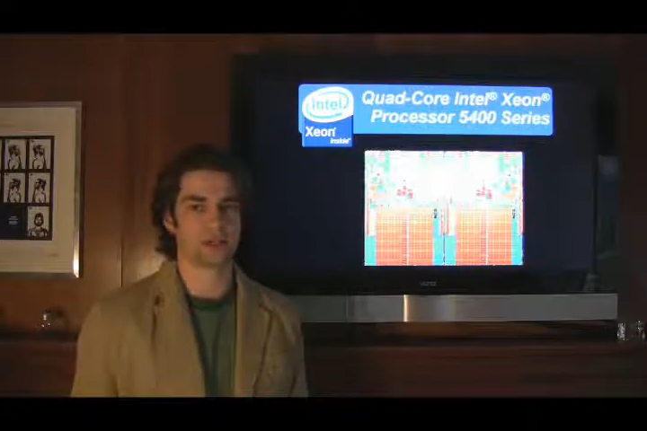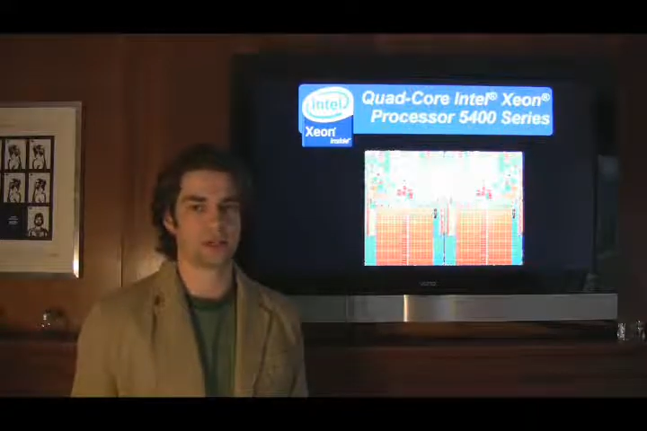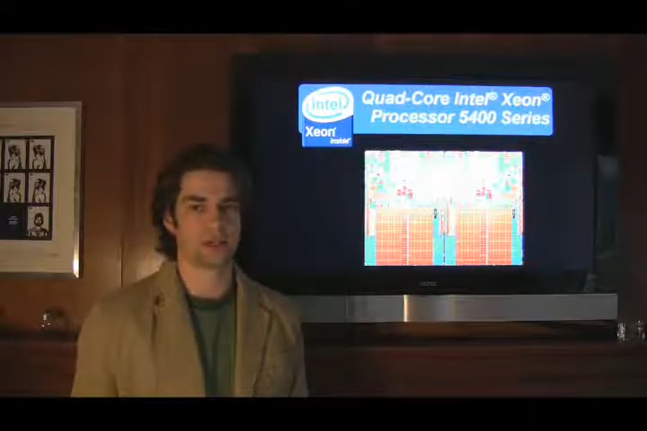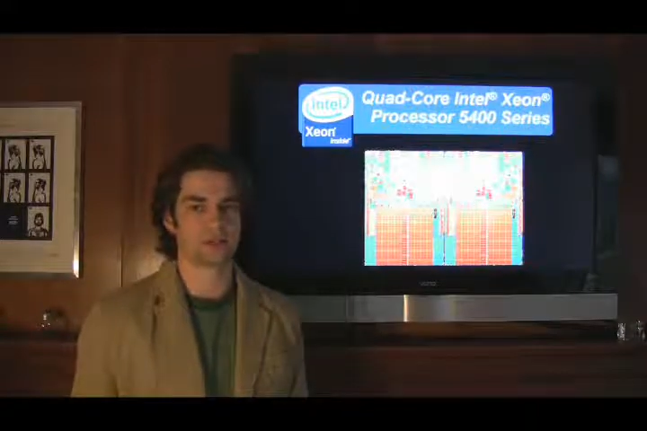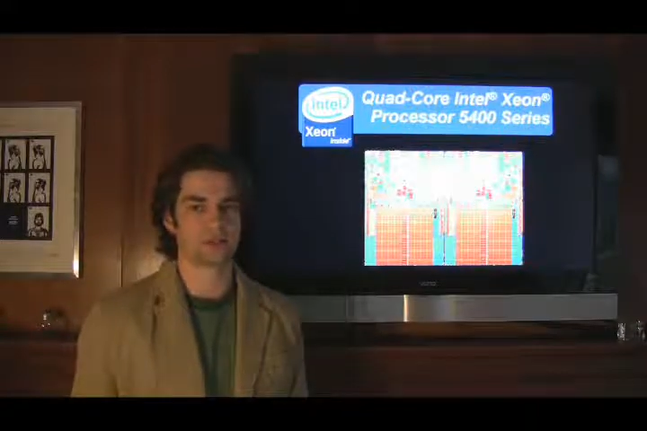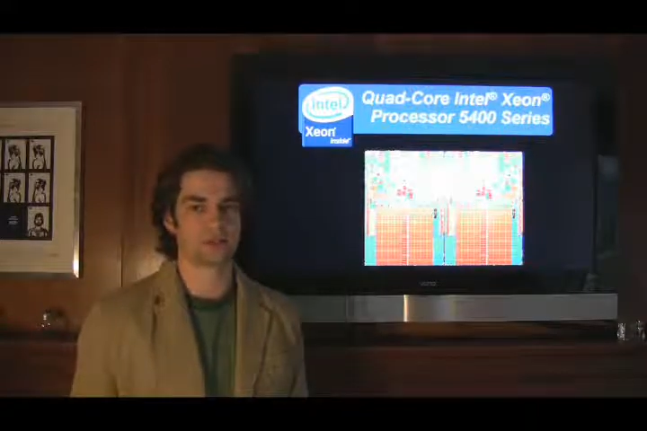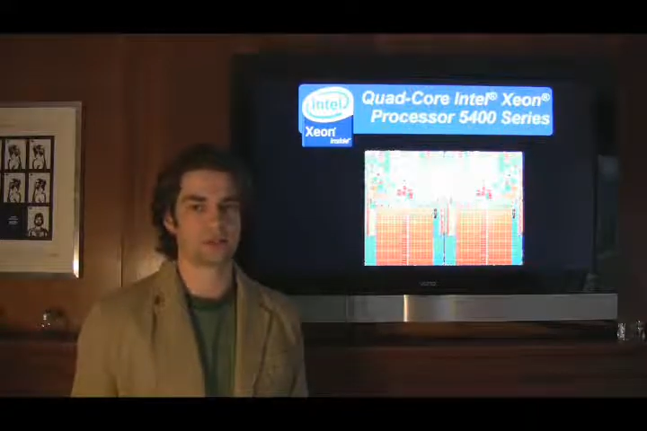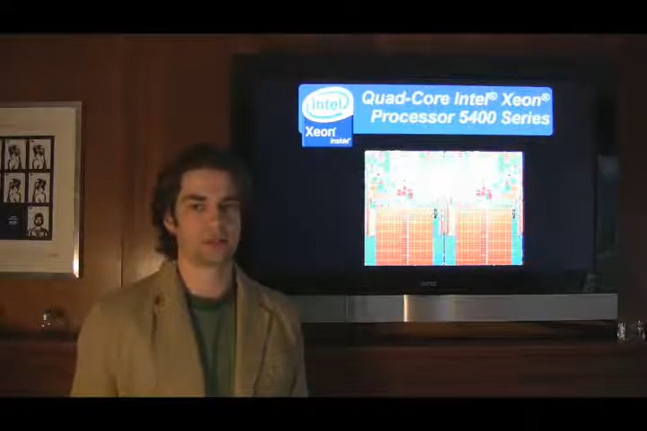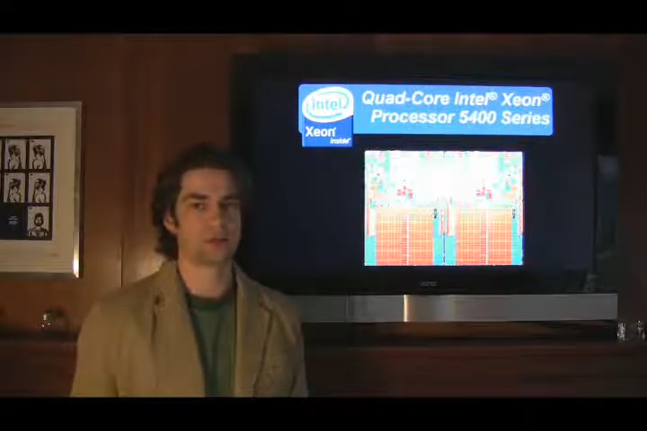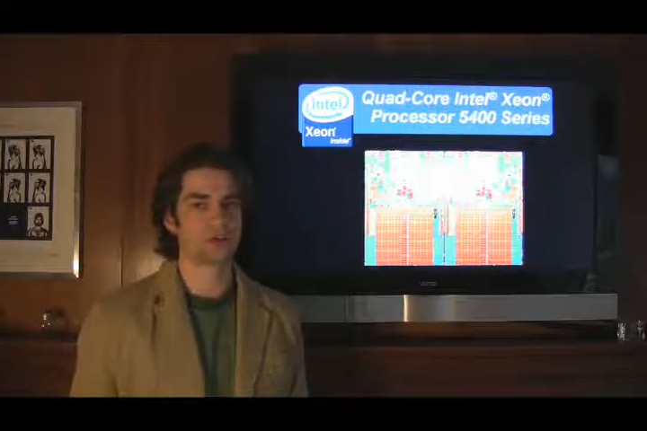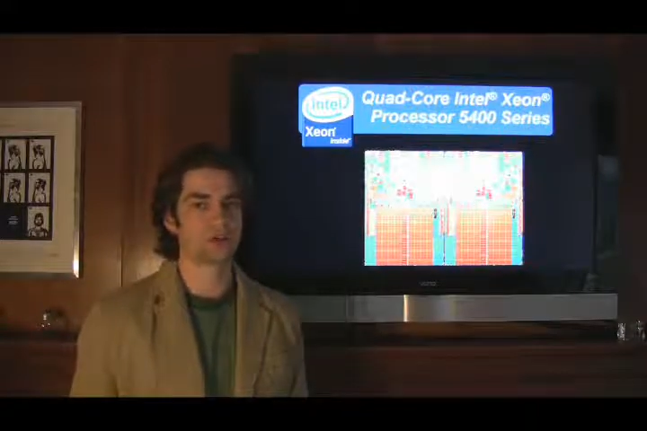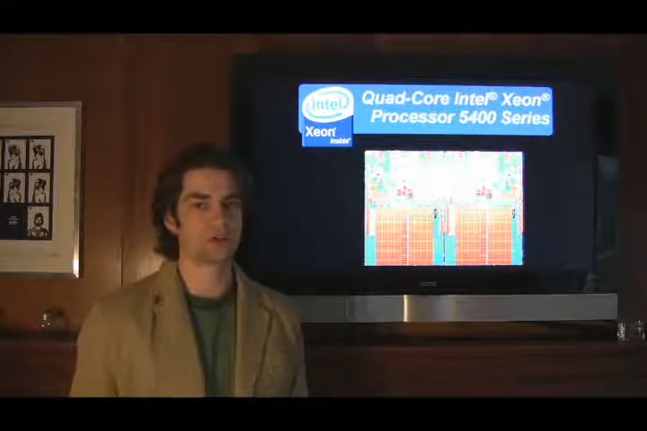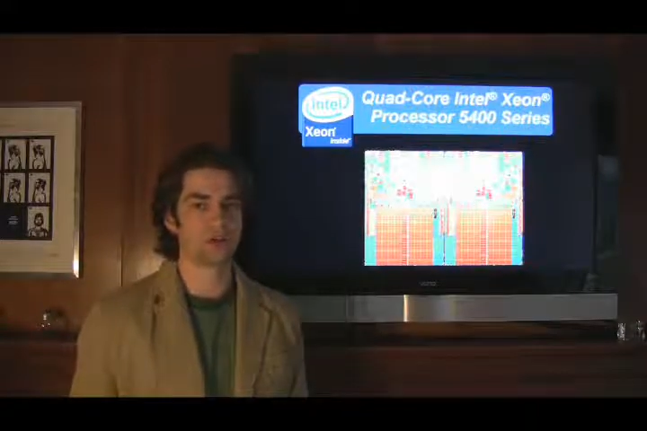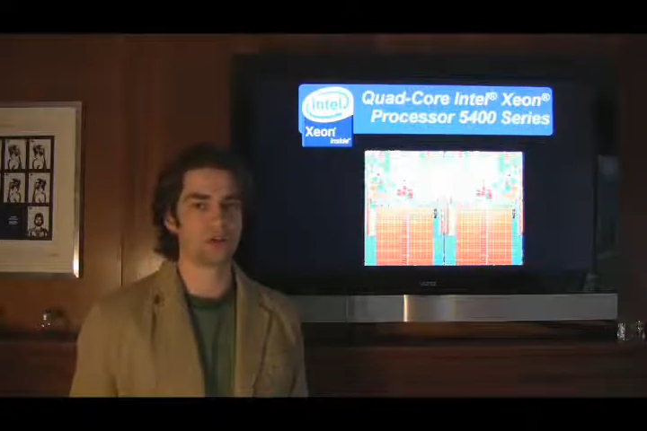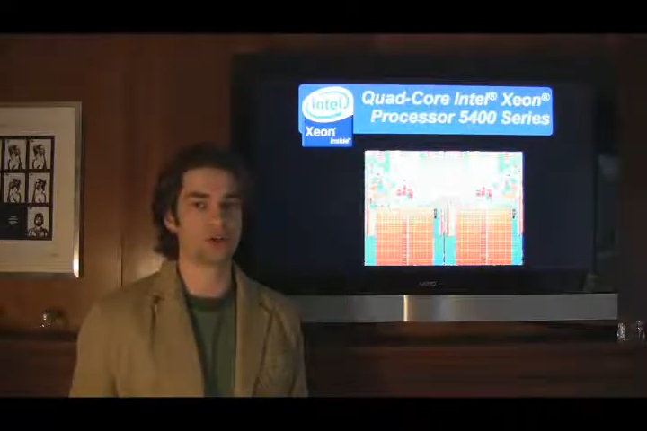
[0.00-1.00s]
cache.
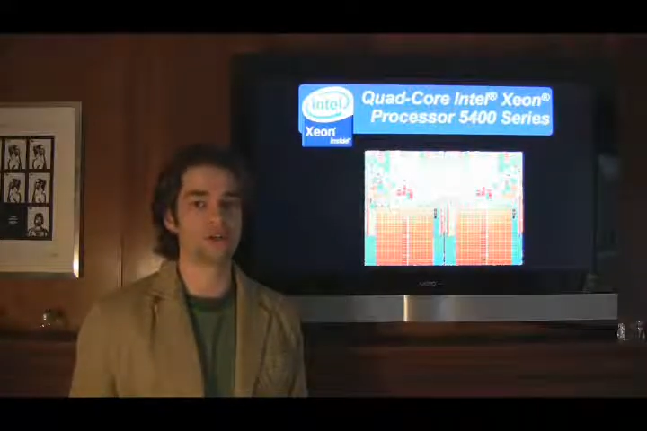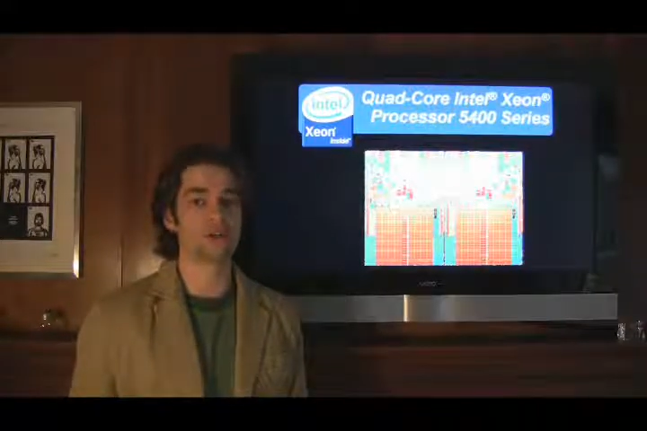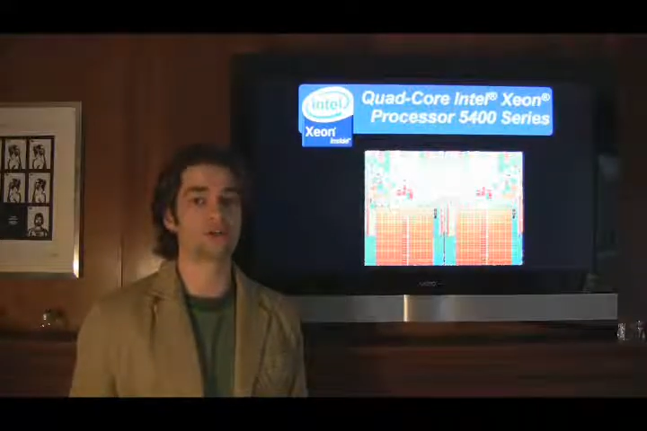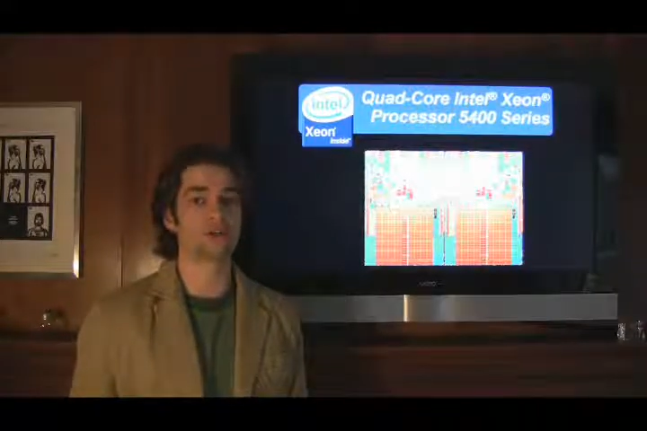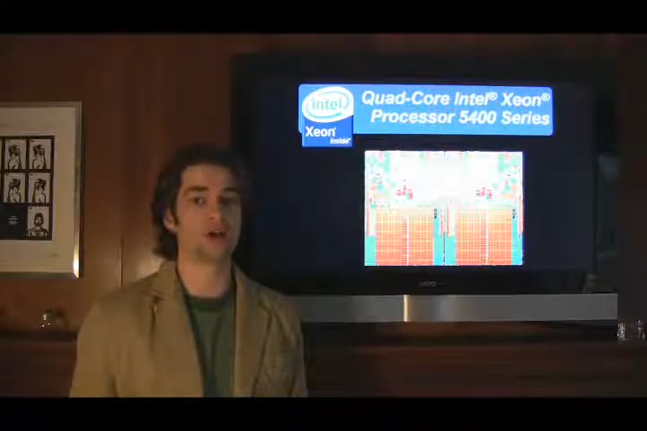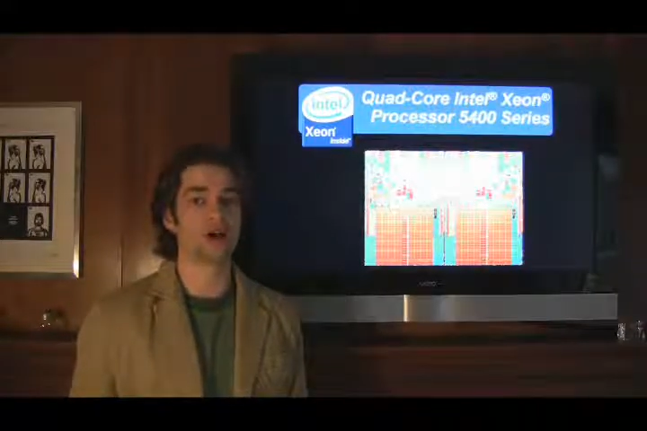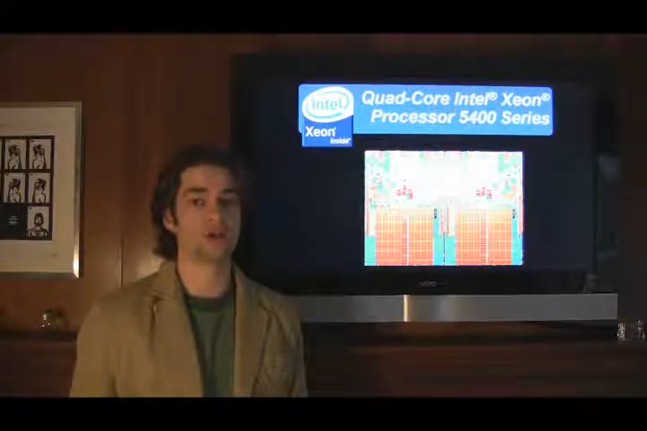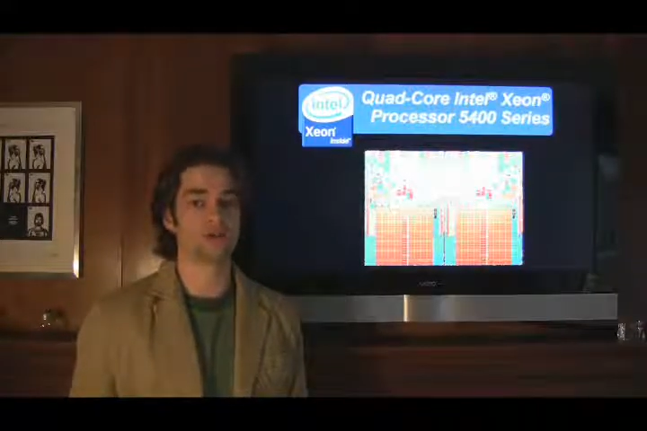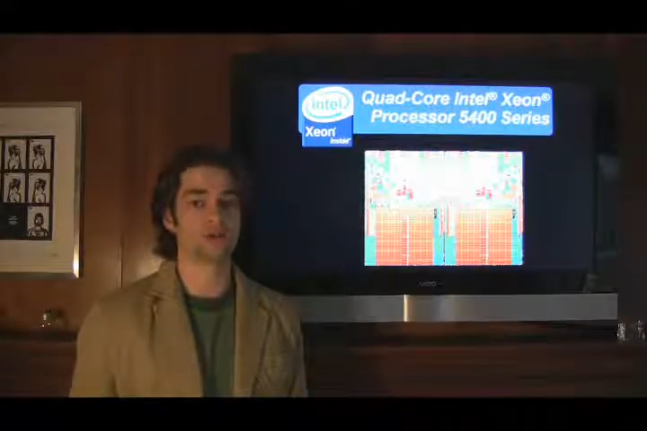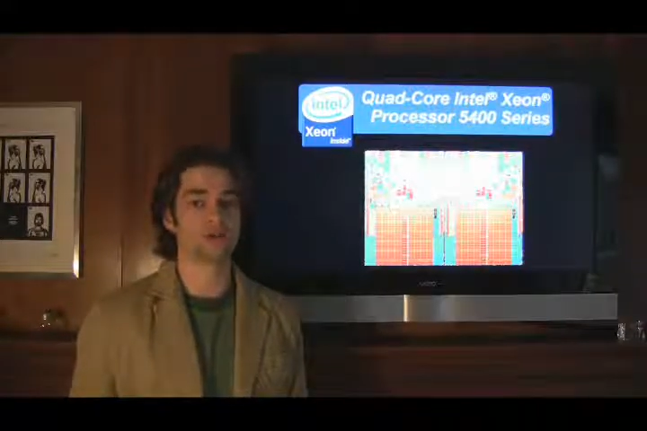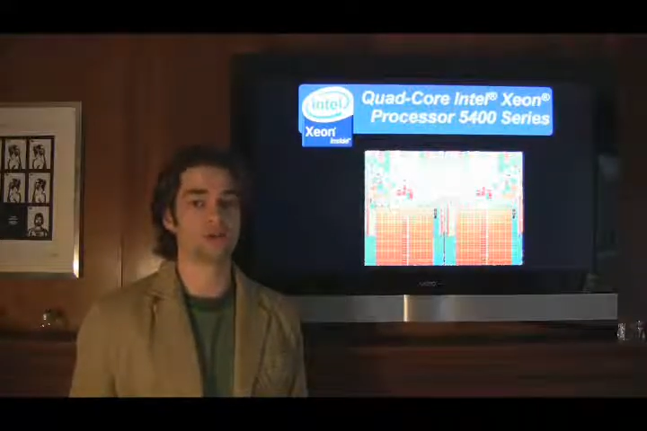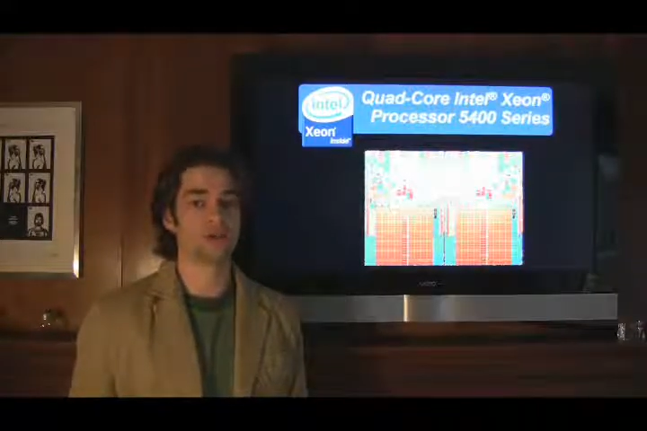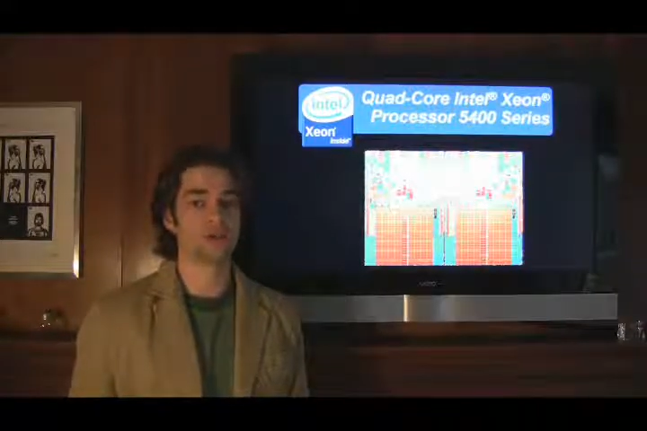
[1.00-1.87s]
Good stuff.